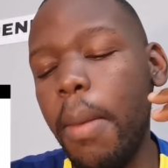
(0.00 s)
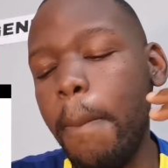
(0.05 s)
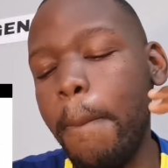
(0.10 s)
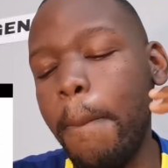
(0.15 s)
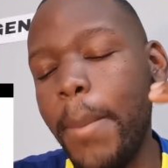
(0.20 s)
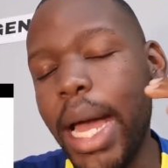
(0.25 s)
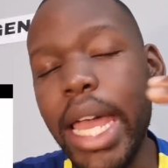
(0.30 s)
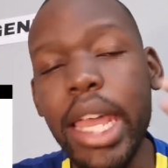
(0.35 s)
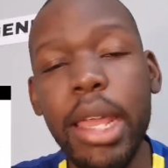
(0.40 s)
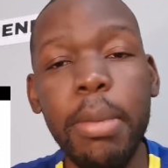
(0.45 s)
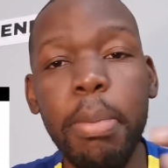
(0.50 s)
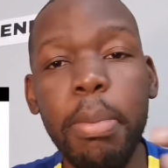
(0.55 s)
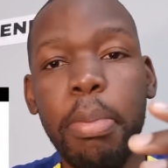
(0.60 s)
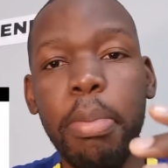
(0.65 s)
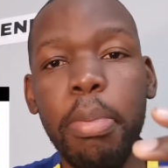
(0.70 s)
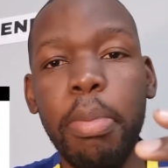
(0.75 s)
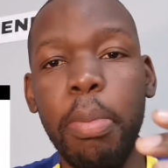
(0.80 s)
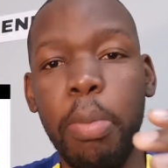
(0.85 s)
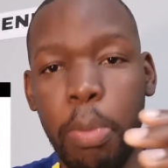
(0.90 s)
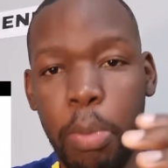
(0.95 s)
my
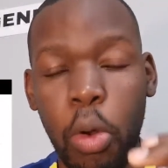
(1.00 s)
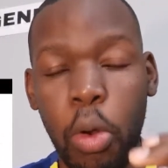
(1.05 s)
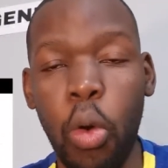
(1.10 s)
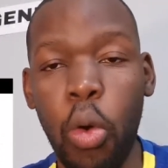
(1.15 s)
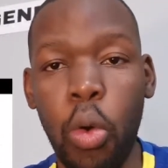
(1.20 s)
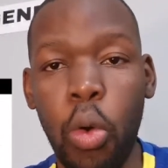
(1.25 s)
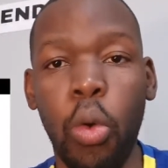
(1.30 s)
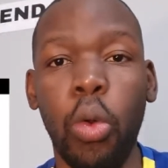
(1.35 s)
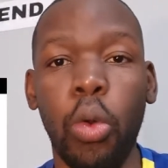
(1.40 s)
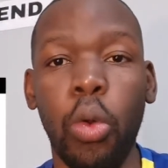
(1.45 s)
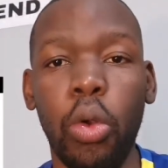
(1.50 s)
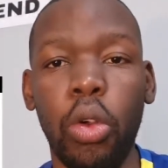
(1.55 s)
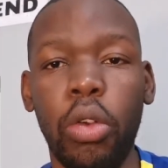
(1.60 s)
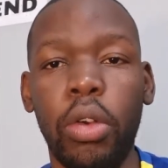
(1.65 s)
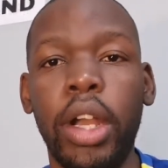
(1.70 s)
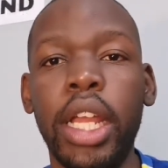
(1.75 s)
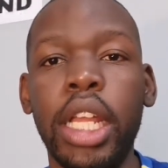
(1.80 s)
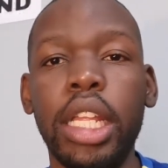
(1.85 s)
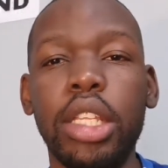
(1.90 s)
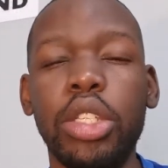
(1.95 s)
goal,
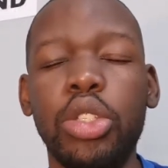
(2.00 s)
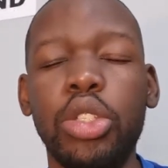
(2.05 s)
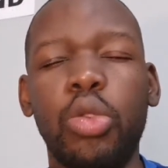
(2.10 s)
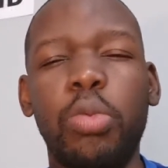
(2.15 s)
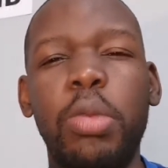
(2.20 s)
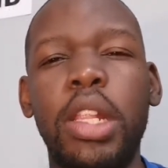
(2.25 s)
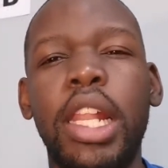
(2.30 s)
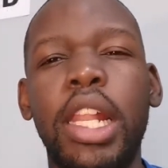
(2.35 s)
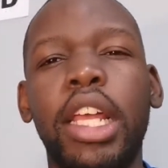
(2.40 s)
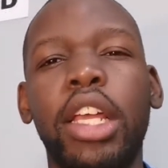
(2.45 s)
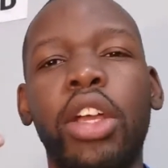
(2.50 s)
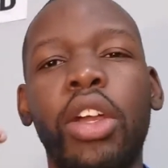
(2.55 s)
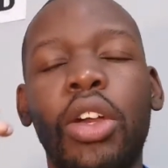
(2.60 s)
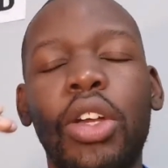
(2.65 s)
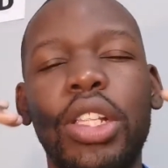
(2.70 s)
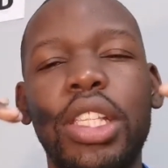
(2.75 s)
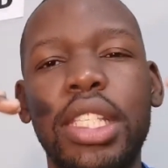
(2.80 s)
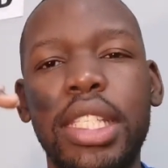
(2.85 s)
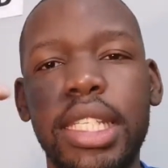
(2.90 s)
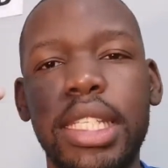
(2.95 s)
right, is to be like
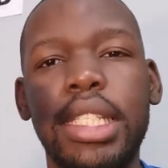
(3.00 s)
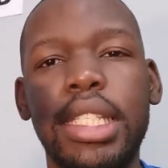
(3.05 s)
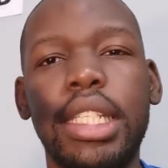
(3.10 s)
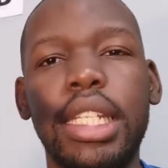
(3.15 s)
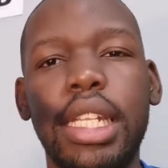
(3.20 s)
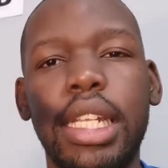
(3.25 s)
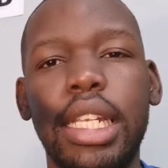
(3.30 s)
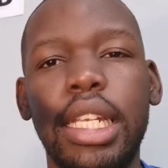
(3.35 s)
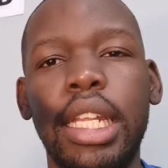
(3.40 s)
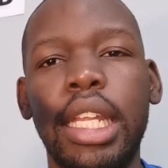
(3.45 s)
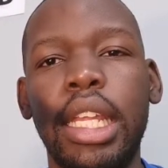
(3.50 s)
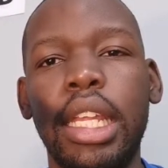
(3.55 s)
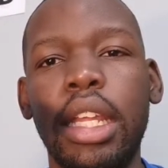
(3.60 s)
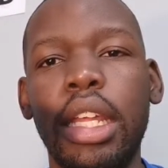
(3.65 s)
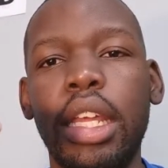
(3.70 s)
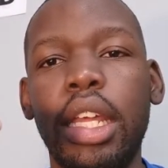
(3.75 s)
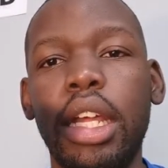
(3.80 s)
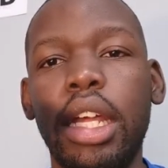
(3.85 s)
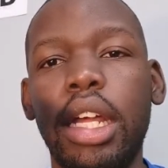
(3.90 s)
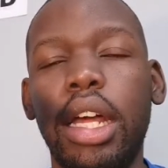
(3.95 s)
consistently
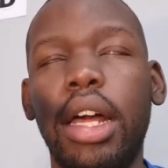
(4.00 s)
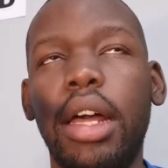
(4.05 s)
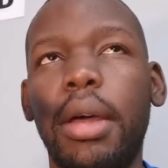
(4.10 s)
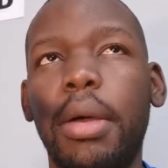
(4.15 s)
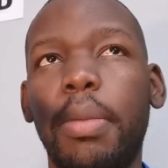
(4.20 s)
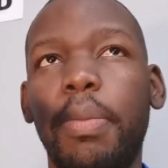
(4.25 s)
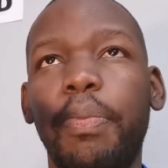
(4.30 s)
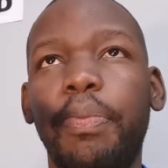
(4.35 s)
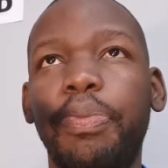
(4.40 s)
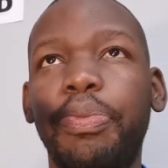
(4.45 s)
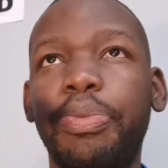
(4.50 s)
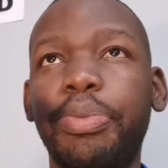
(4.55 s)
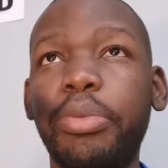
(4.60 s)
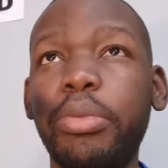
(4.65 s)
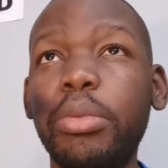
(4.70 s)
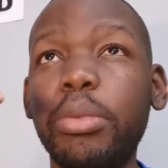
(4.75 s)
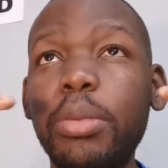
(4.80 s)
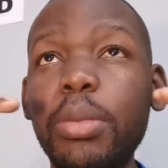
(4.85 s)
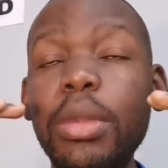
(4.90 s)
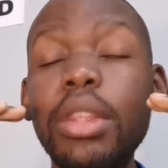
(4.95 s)
um
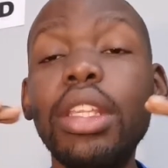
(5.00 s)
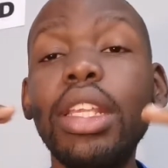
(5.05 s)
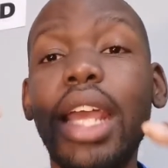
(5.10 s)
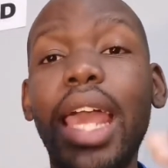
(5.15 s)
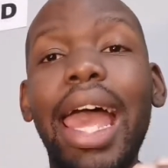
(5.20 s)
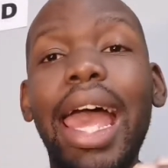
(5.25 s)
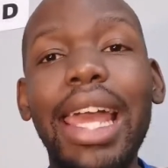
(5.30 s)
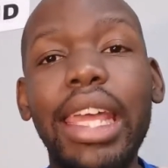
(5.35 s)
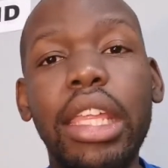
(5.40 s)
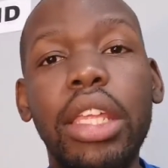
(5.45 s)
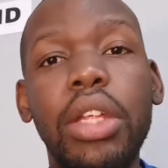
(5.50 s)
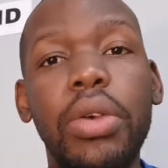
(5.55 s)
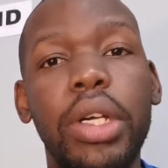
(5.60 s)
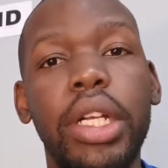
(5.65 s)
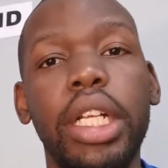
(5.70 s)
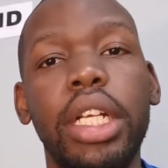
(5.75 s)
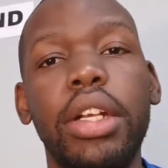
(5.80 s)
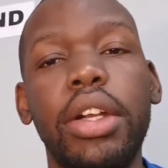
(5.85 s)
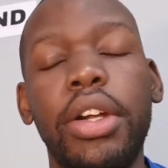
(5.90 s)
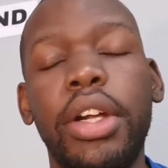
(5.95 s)

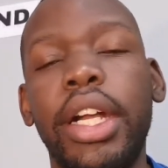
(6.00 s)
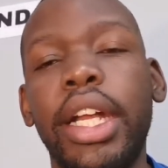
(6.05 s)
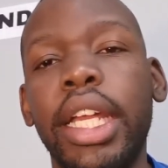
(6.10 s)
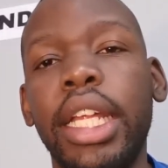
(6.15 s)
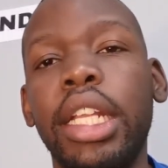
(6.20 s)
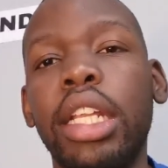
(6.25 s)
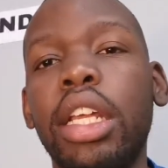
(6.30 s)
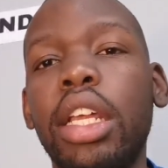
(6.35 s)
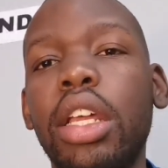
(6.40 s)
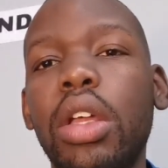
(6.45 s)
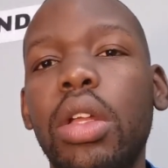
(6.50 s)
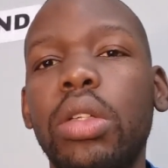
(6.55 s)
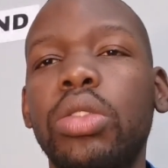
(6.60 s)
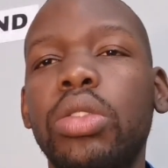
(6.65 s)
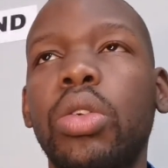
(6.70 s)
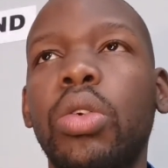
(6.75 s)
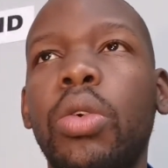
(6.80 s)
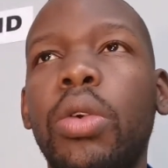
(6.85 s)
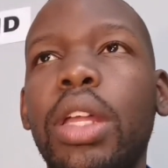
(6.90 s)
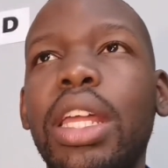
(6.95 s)
accurate, right?
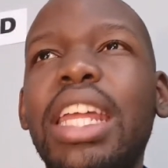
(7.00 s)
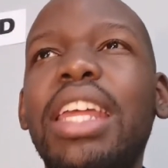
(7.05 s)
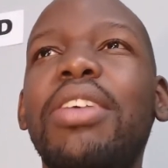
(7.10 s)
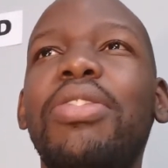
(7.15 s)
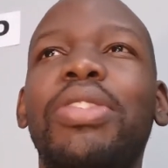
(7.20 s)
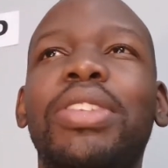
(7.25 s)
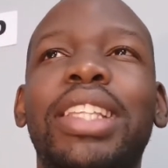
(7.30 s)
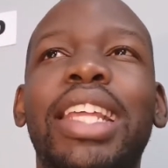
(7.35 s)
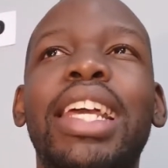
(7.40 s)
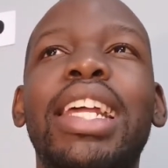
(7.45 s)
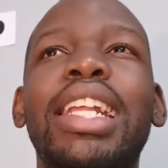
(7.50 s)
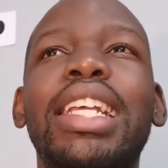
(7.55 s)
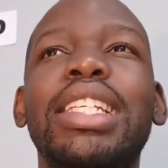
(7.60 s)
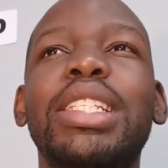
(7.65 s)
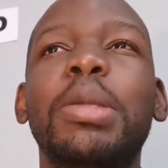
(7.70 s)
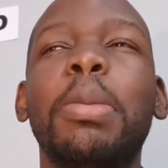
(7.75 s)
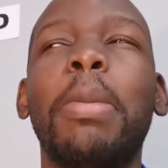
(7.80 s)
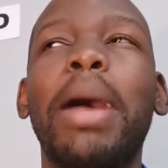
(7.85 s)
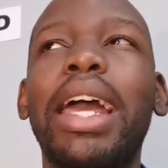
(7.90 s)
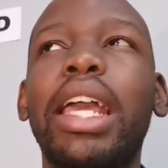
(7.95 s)
So if that
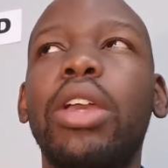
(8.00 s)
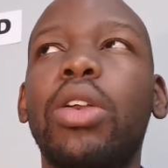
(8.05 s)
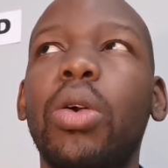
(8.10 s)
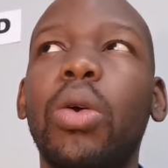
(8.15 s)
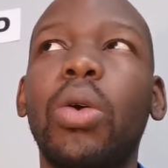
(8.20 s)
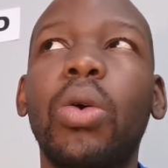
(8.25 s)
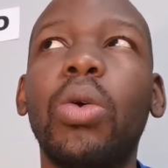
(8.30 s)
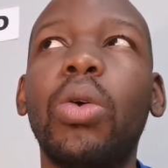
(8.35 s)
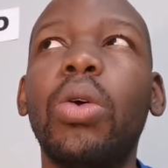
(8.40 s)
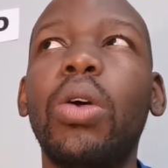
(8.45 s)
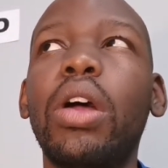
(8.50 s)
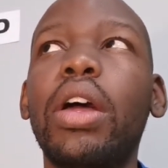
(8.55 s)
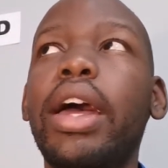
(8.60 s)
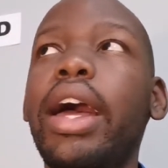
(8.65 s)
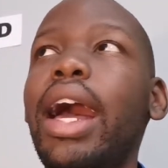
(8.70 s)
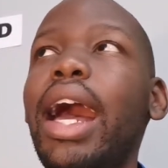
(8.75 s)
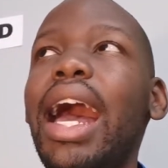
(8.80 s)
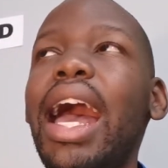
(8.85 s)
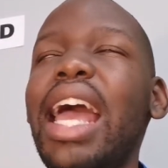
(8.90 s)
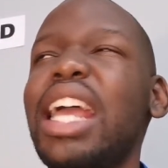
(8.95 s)
is my goal,
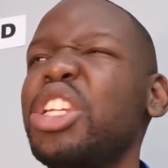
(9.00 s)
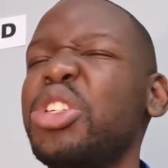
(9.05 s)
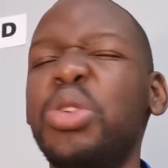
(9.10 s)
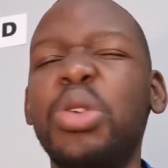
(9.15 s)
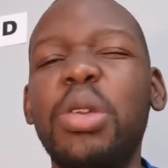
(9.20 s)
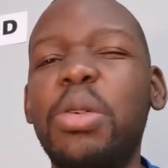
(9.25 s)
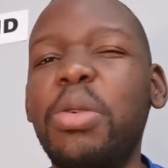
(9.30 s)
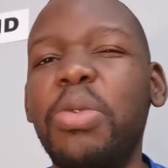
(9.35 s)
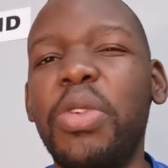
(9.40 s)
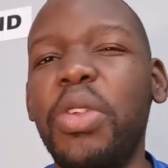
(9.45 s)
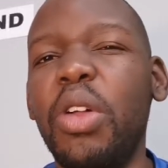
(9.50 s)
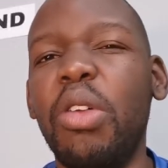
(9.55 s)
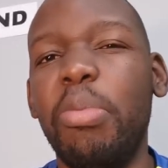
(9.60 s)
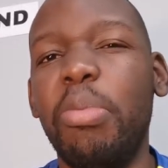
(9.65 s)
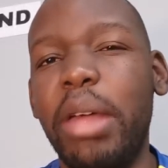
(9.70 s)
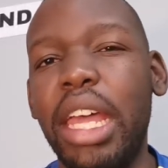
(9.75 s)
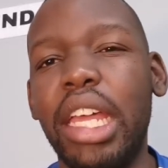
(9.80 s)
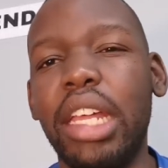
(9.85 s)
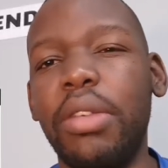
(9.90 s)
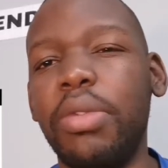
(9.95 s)
I shouldn't feel
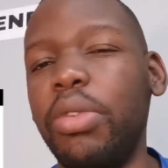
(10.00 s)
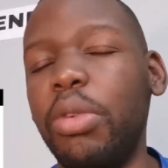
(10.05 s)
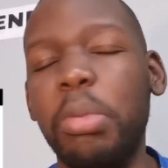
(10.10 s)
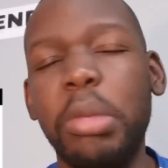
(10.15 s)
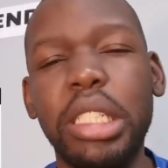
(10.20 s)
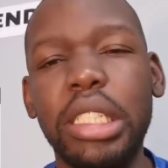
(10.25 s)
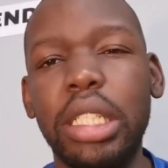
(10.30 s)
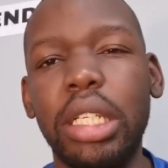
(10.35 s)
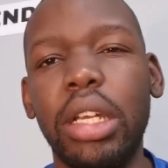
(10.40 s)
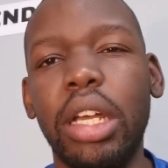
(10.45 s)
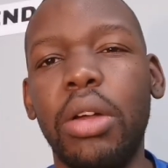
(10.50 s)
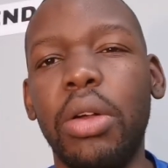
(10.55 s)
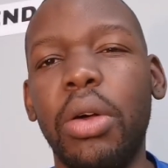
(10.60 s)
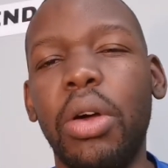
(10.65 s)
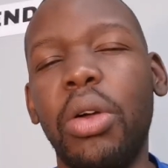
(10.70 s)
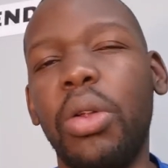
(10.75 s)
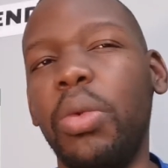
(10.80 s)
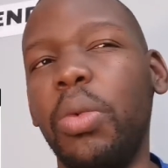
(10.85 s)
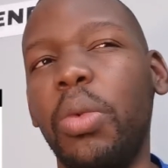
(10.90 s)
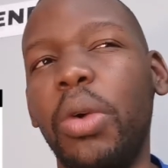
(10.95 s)
bad for missing out
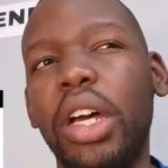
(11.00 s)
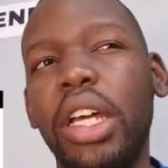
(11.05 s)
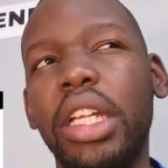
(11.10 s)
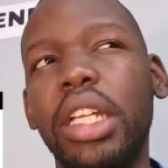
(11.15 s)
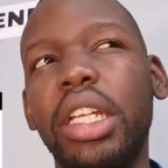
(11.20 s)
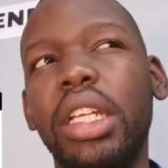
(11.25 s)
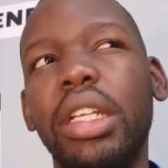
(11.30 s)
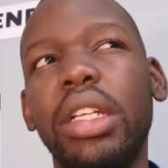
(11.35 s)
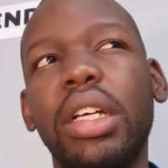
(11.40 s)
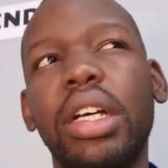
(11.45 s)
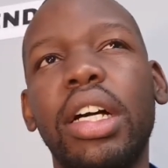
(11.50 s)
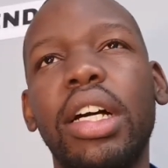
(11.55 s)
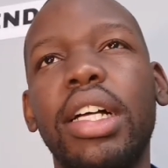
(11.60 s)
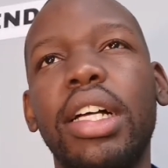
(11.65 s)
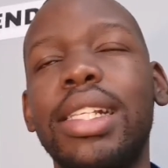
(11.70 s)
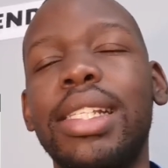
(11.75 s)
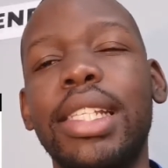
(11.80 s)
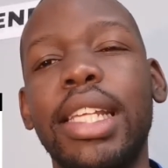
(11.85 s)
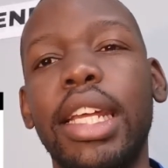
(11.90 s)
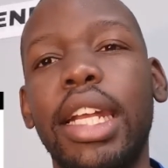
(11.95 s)
on one
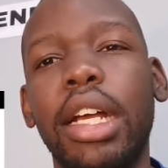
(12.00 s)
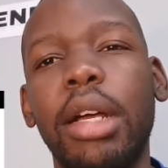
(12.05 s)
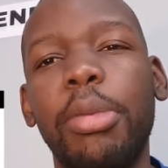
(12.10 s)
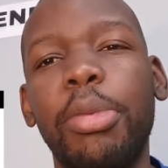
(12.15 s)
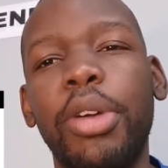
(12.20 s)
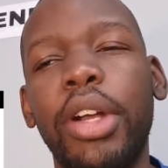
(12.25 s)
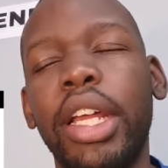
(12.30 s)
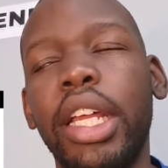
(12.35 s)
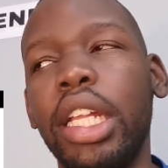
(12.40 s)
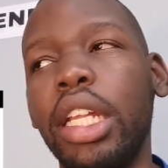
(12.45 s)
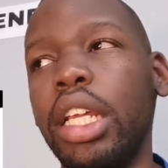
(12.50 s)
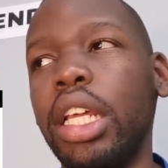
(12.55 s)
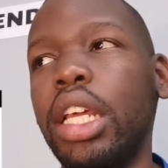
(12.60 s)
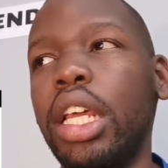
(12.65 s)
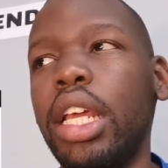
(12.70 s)
setup, right?